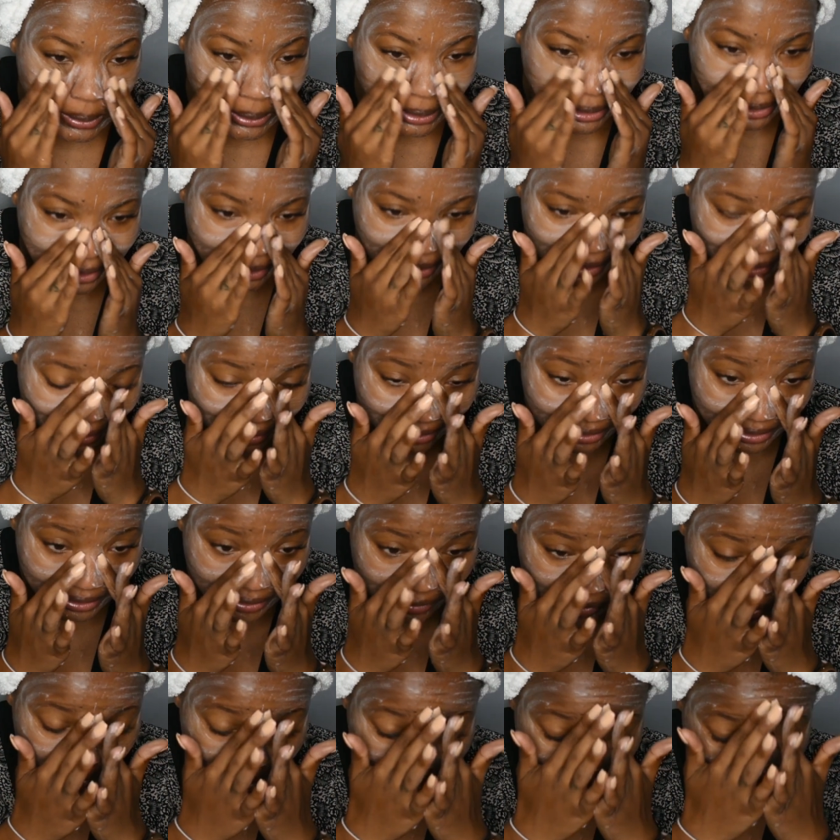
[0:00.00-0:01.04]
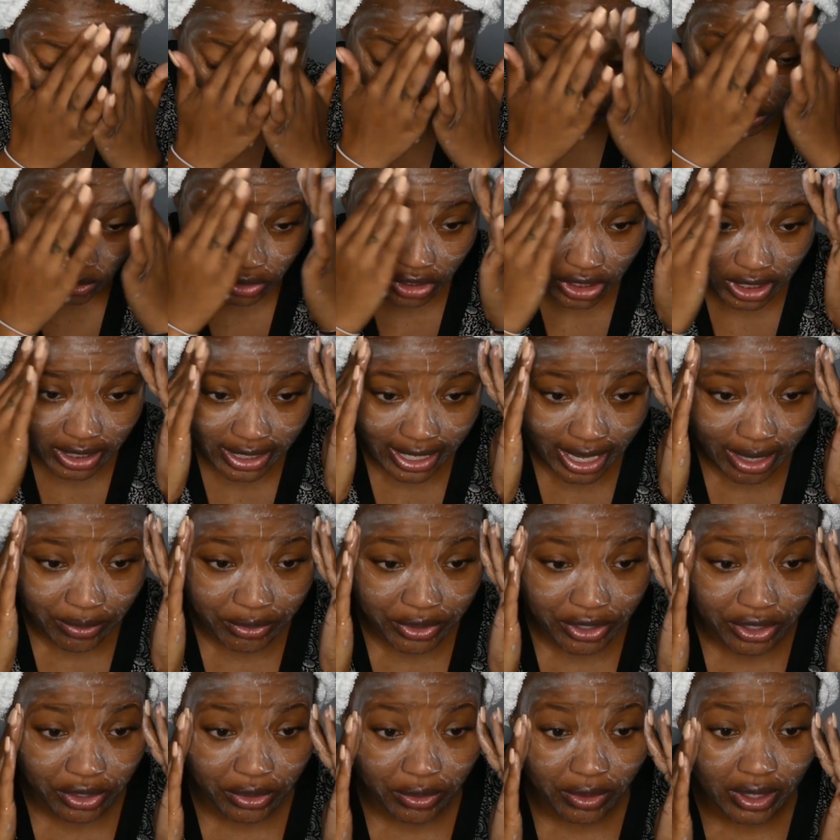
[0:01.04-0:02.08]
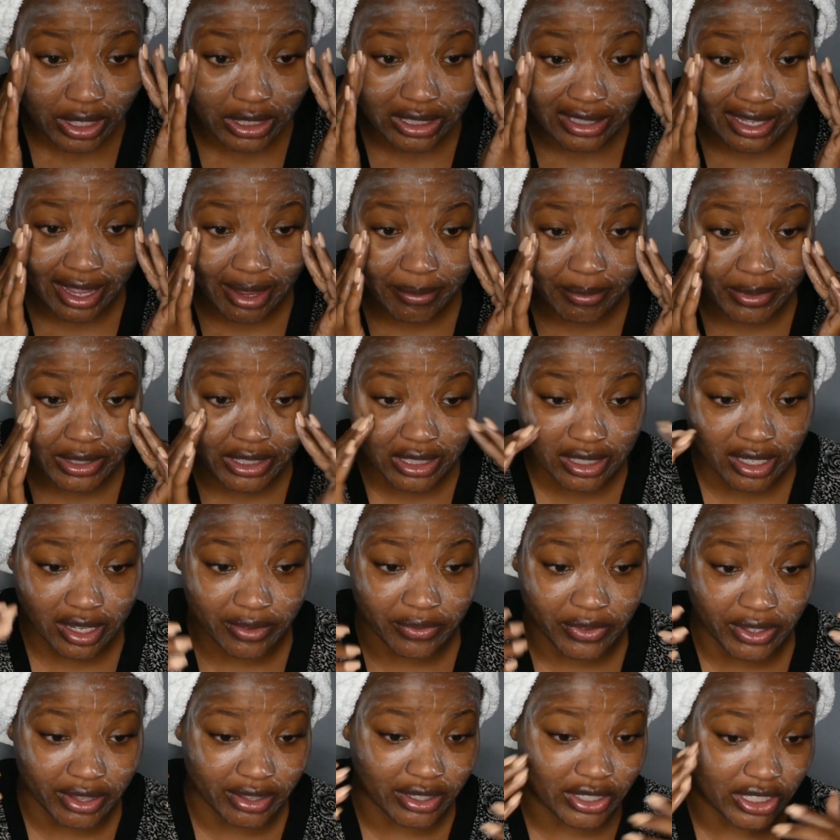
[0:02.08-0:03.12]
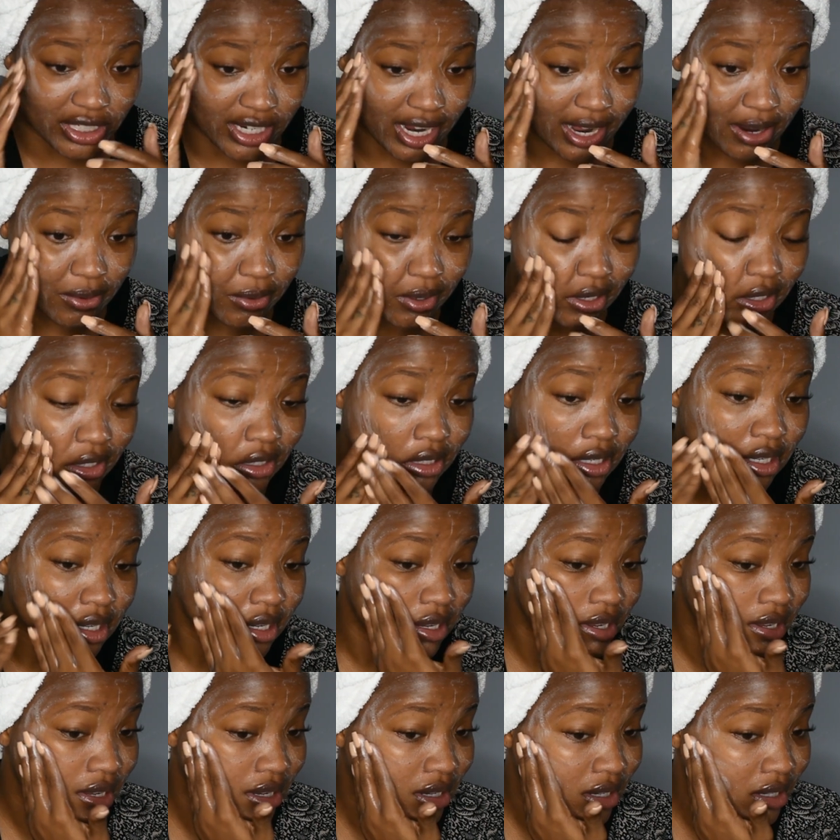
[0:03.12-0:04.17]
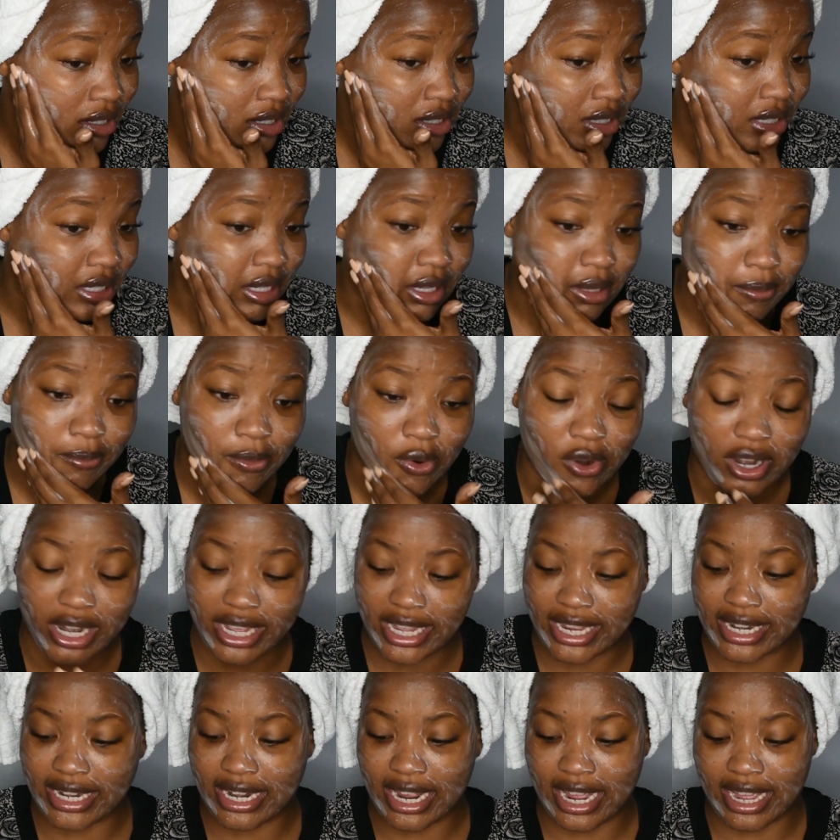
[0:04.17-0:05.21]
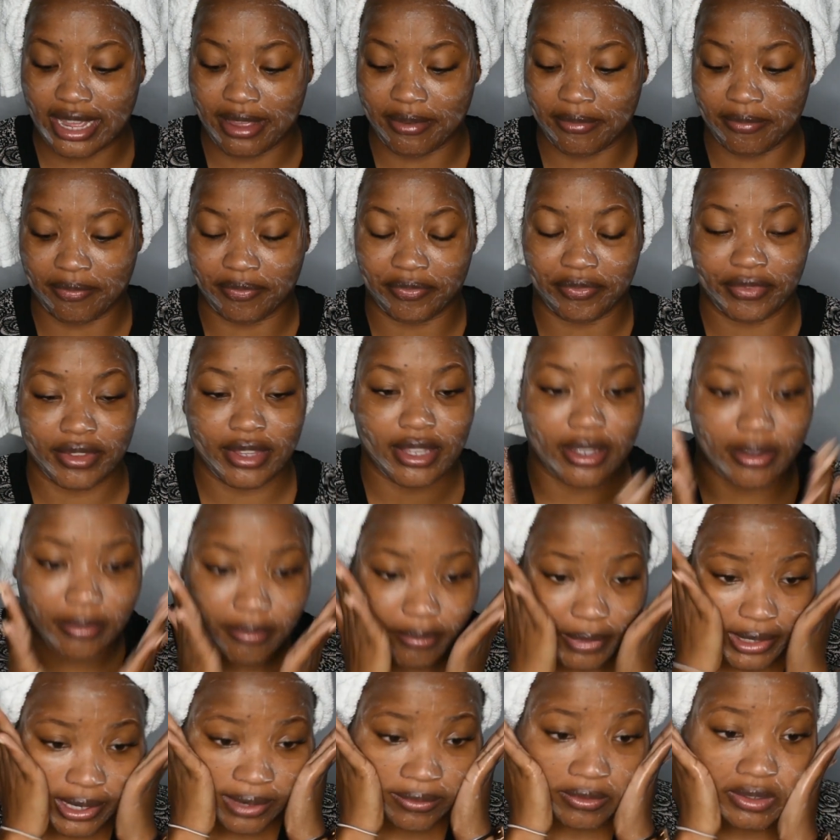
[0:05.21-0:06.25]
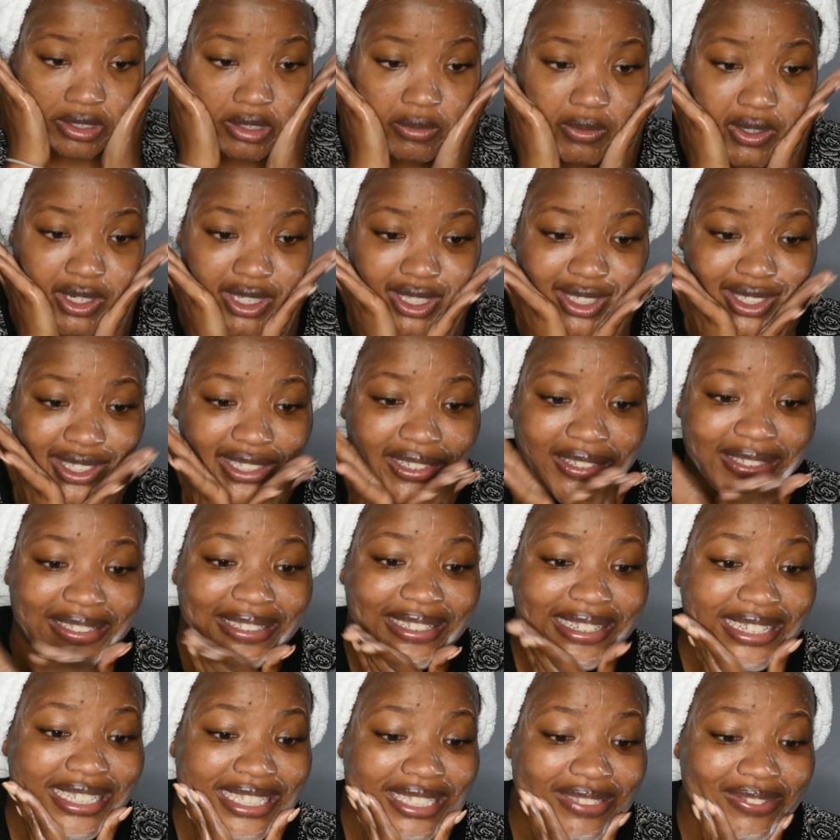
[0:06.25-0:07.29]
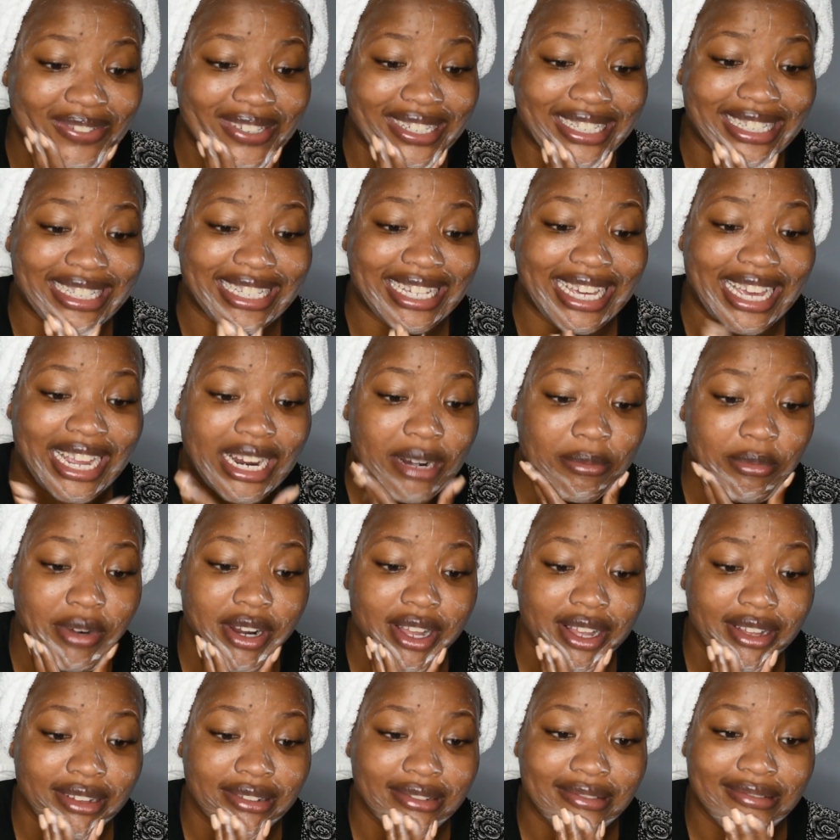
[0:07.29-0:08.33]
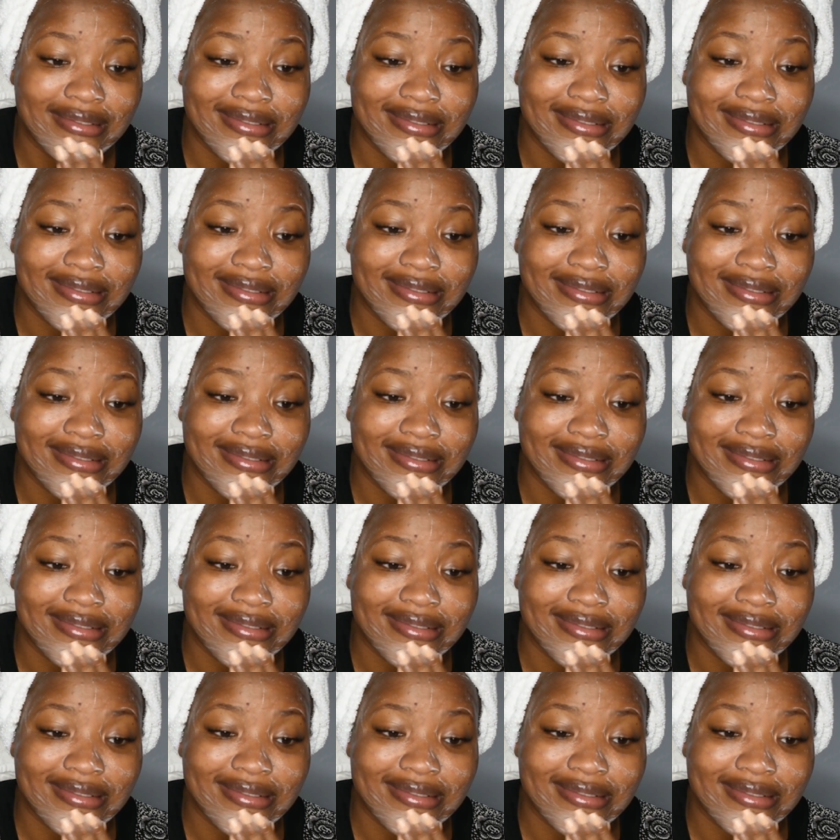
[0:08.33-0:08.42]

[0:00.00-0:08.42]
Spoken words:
Okay. Usually I would do this type of stuff in the shower, morning and night, but I really wanted to show you guys in front of the camera.